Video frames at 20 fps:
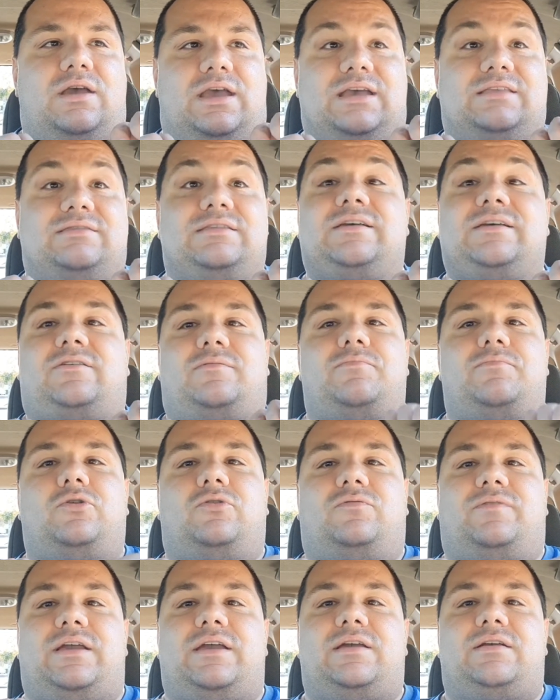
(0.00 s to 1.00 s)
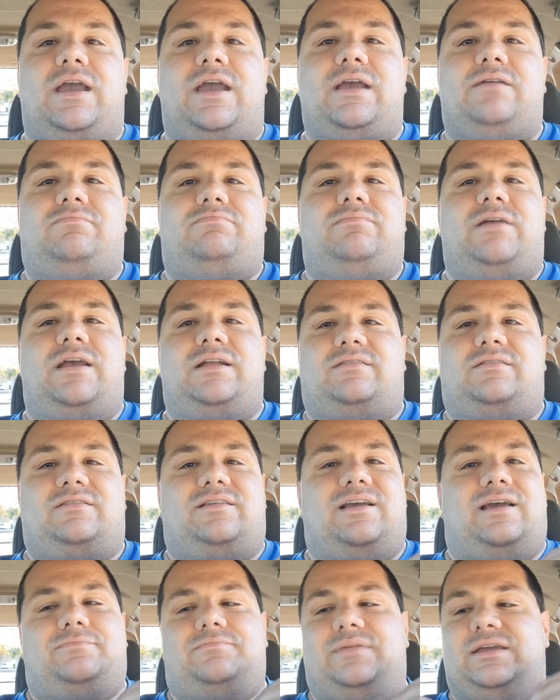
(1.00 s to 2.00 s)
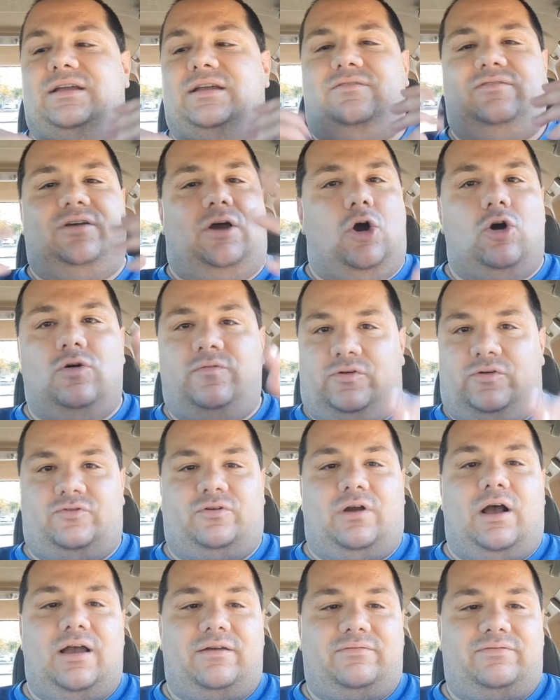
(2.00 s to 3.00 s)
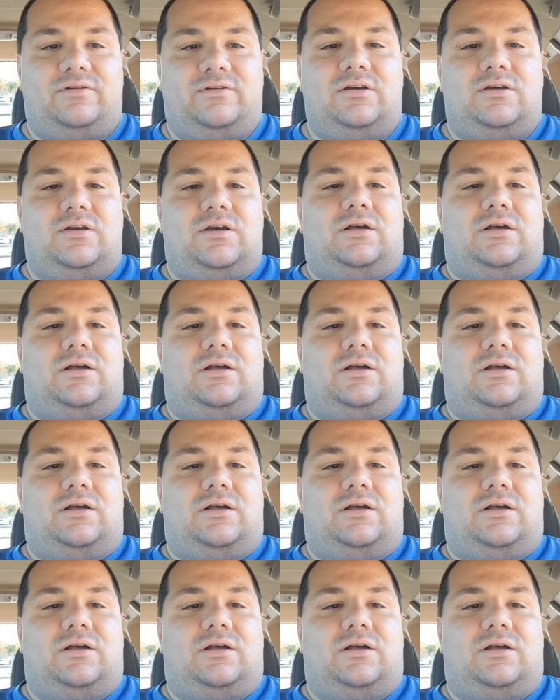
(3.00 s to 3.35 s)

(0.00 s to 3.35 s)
in this movie, it sent me into overdrive.